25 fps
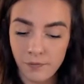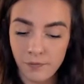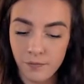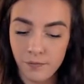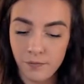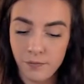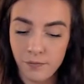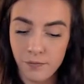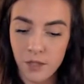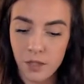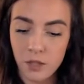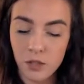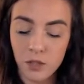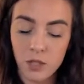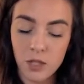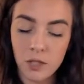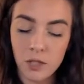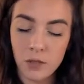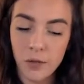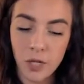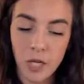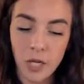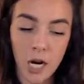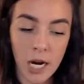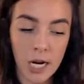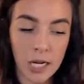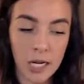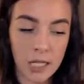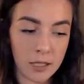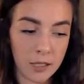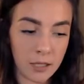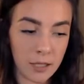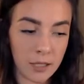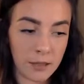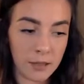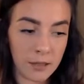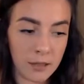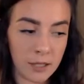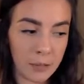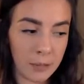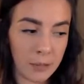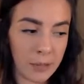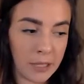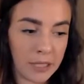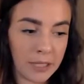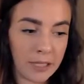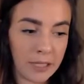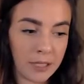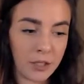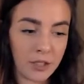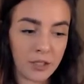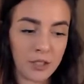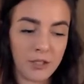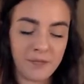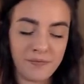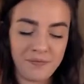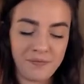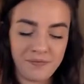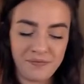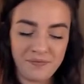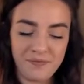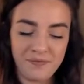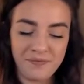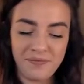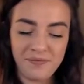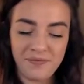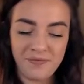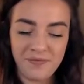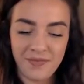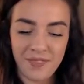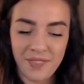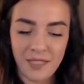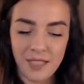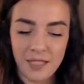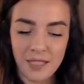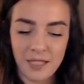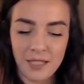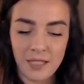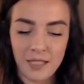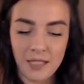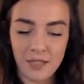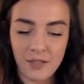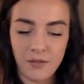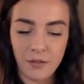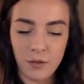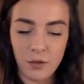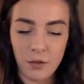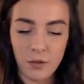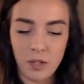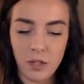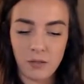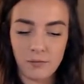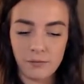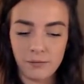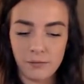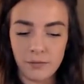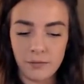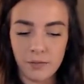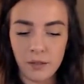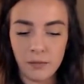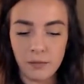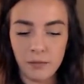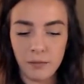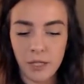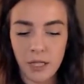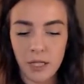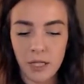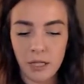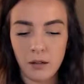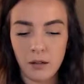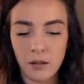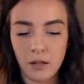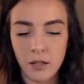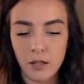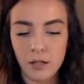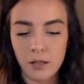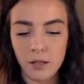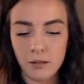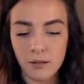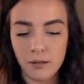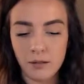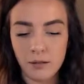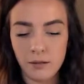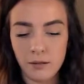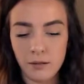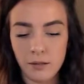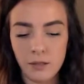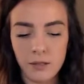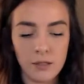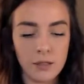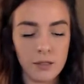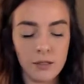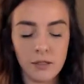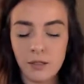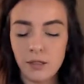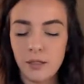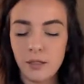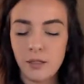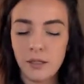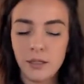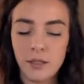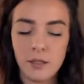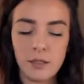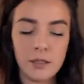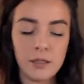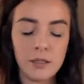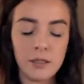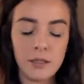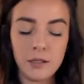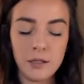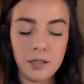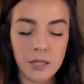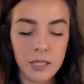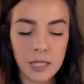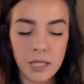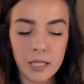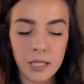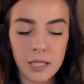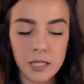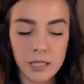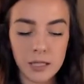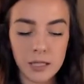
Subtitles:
it's just for your highest good, this message. This is for, oh my God, you see that?